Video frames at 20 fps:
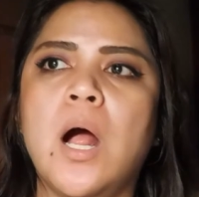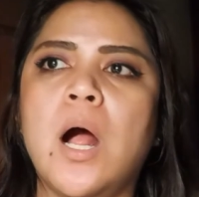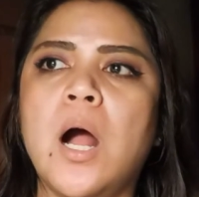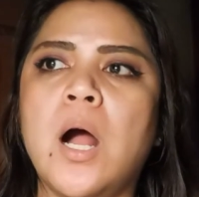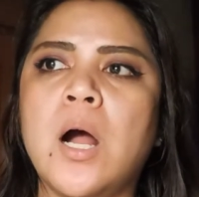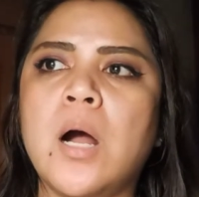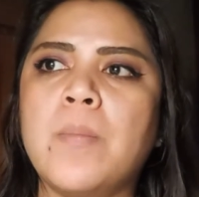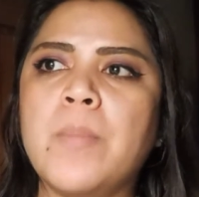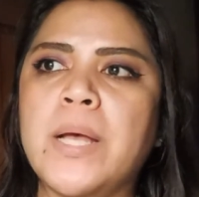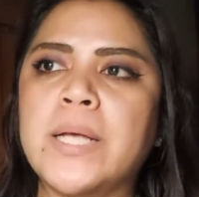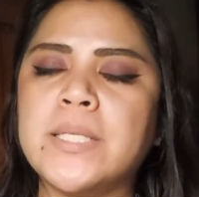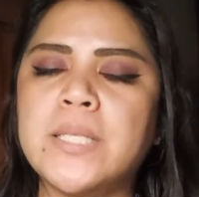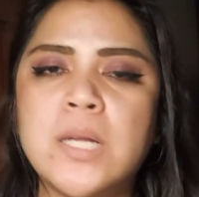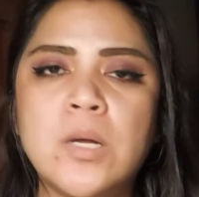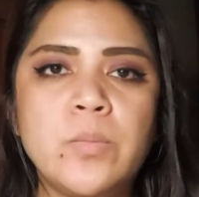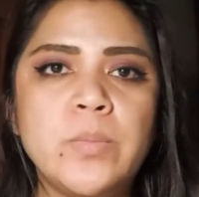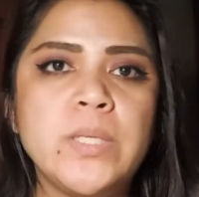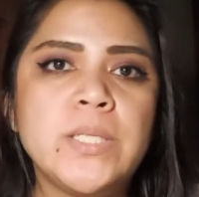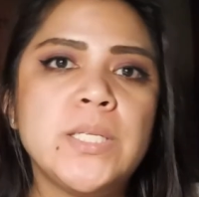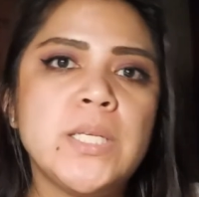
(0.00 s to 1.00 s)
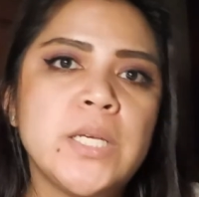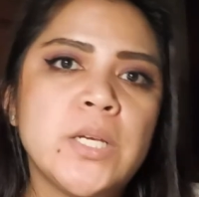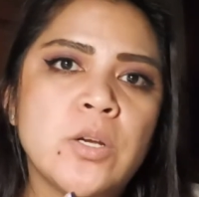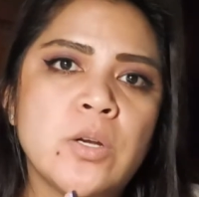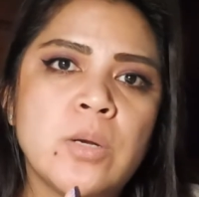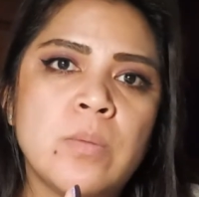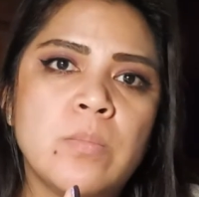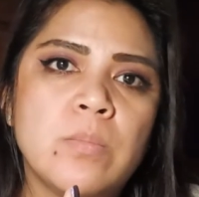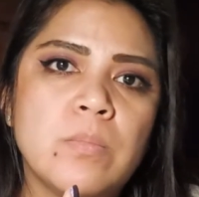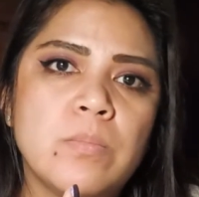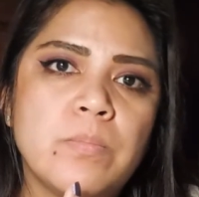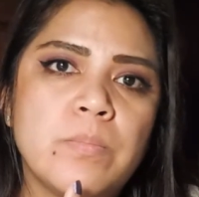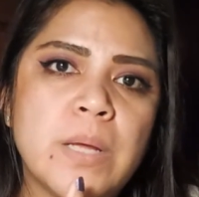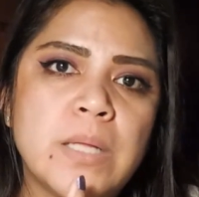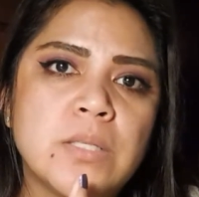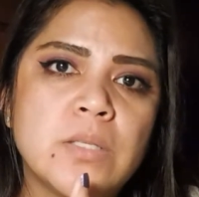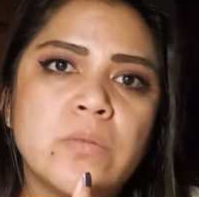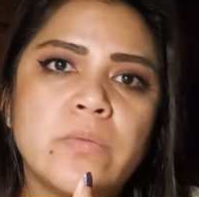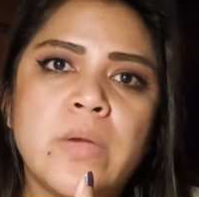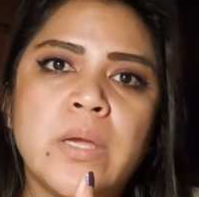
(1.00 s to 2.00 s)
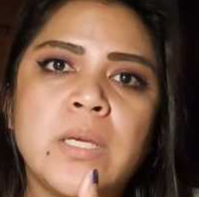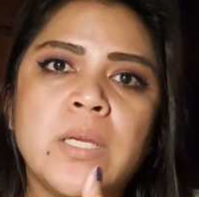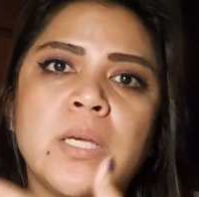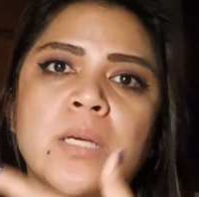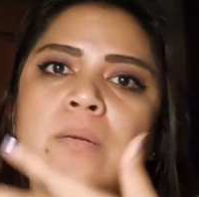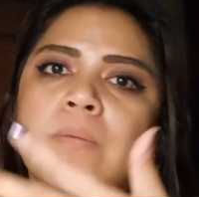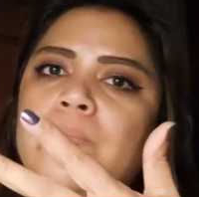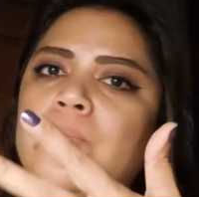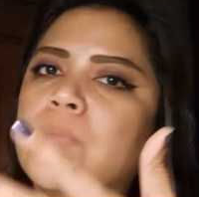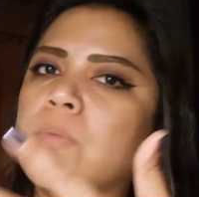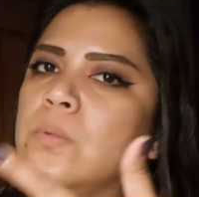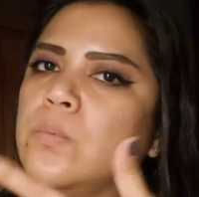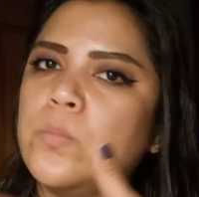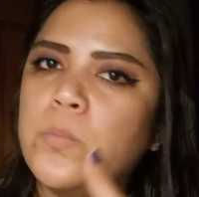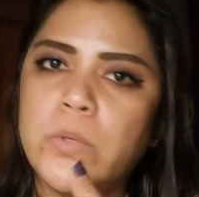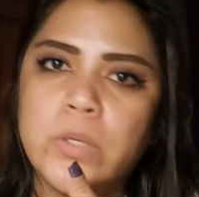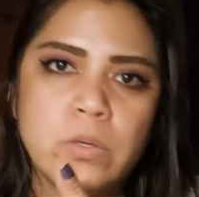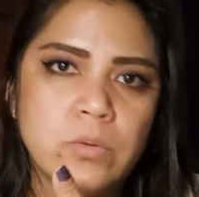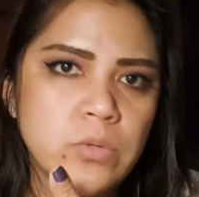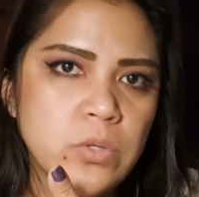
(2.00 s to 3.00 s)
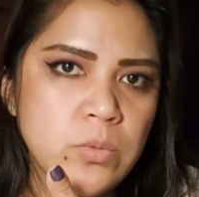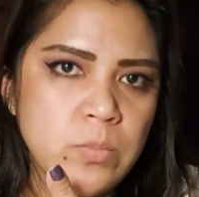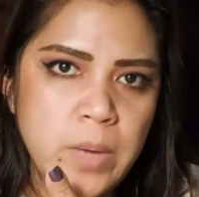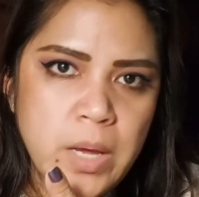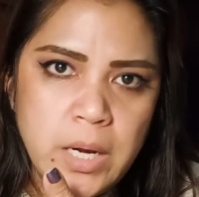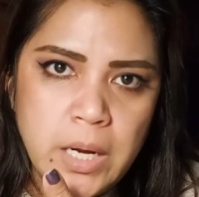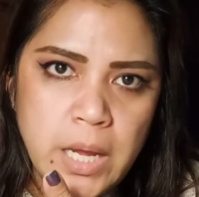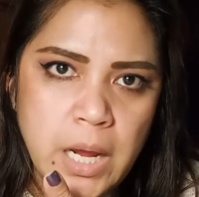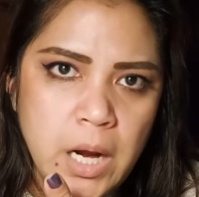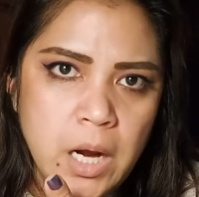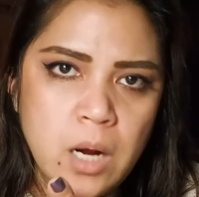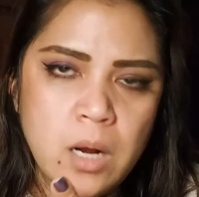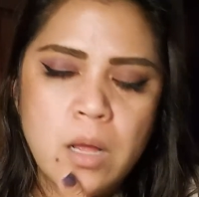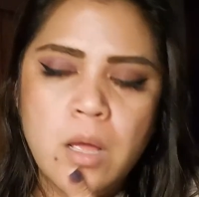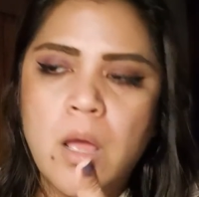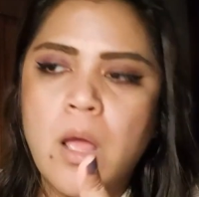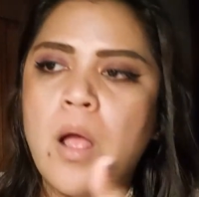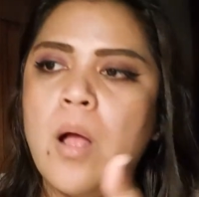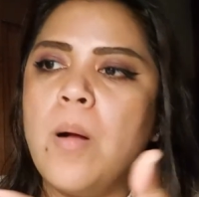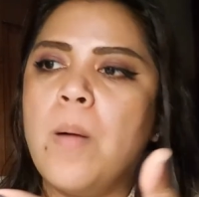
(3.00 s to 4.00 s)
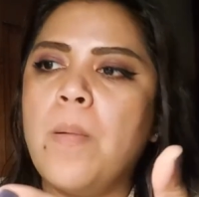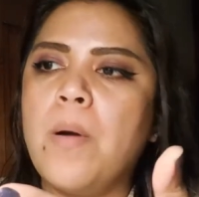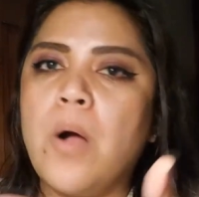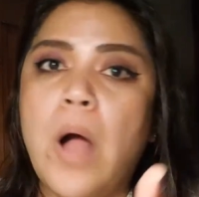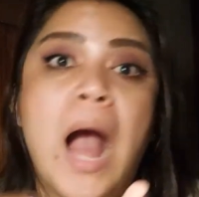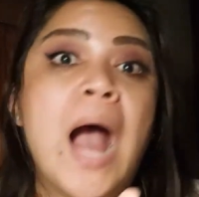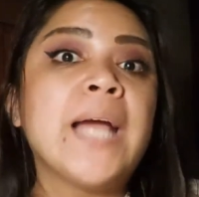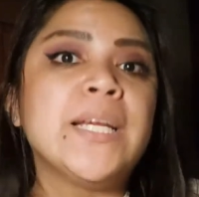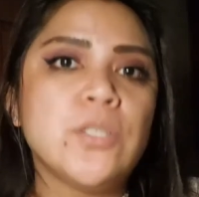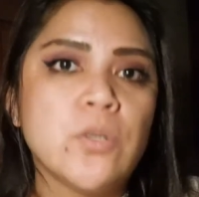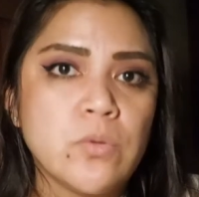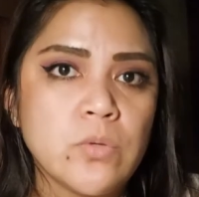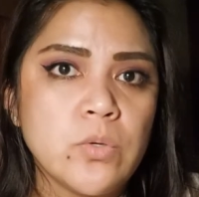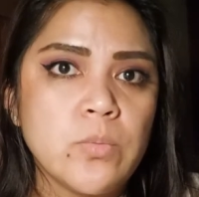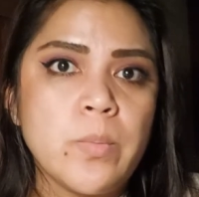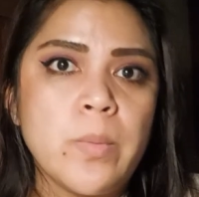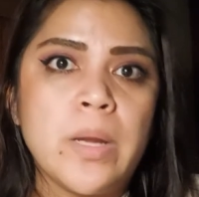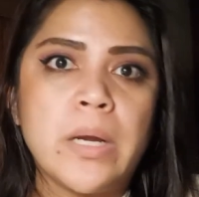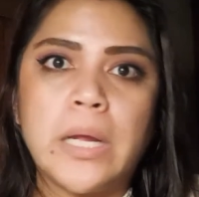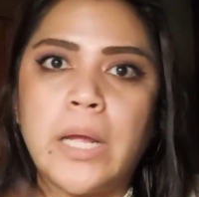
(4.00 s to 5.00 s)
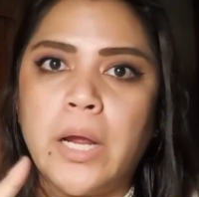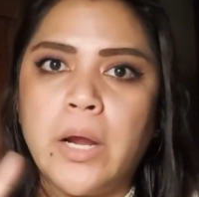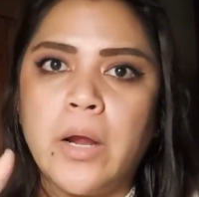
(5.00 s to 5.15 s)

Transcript: As an LPC here in Pennsylvania, we don't do Medicare. I don't do Medicare